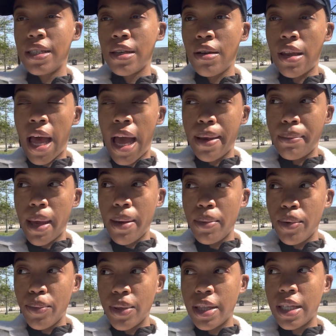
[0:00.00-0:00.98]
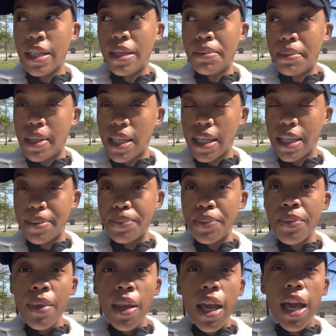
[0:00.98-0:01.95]
So like maybe within a month.
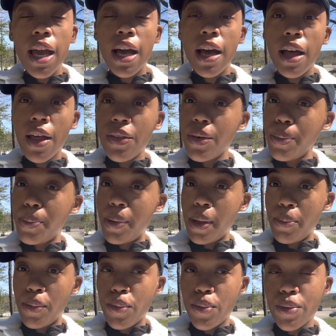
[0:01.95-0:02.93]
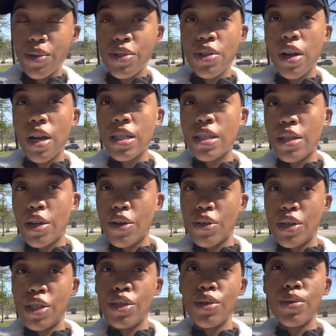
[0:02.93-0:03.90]
And other people will start to
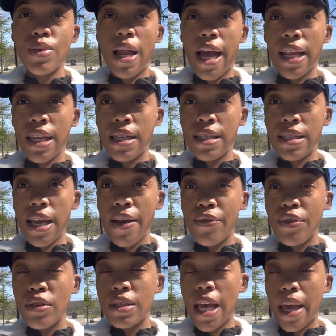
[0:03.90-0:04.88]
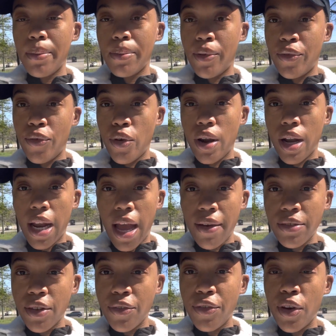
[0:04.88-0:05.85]
notice too. Like, let's say if you take before and
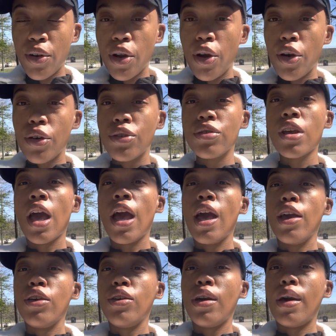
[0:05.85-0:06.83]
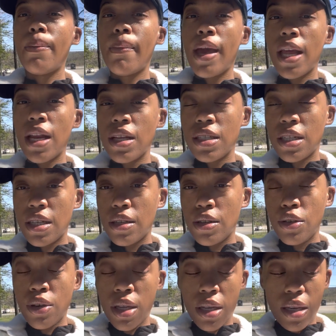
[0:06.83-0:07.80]
after photos, you can manage it.
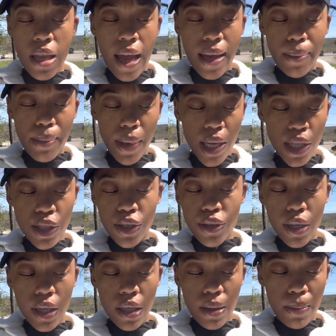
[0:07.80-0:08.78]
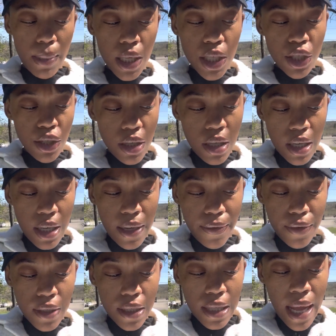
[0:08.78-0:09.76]
You can like measure the
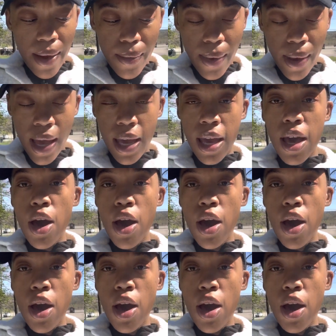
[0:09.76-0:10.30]
difference that way.